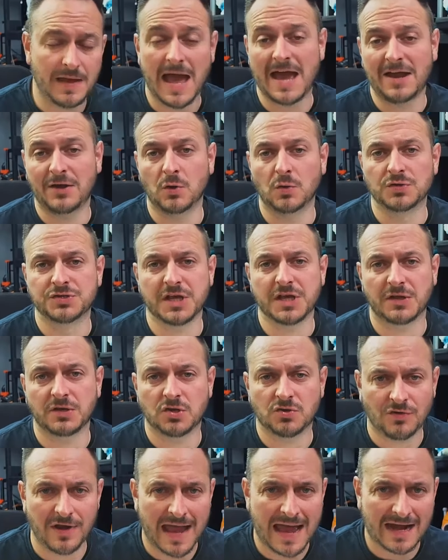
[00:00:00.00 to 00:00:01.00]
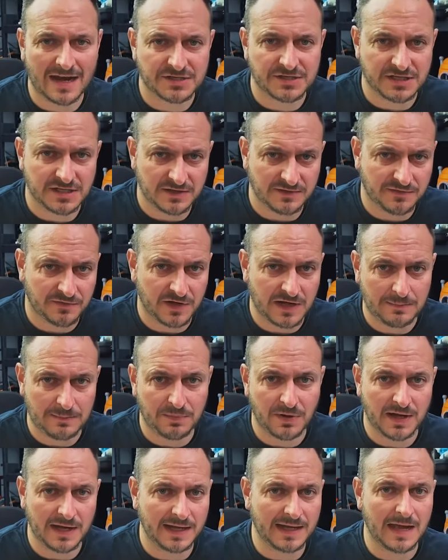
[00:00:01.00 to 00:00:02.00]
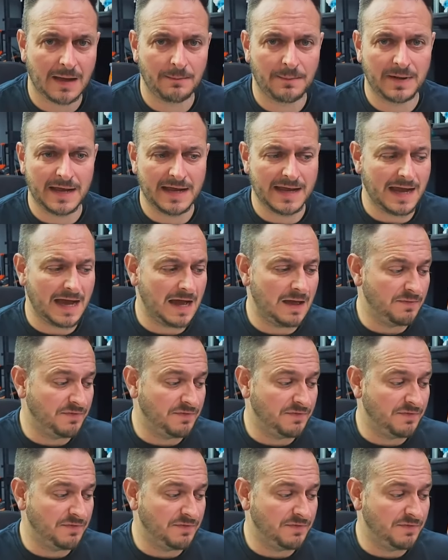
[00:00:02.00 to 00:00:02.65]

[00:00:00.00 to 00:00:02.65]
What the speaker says: and also Creality, the 3D printing company.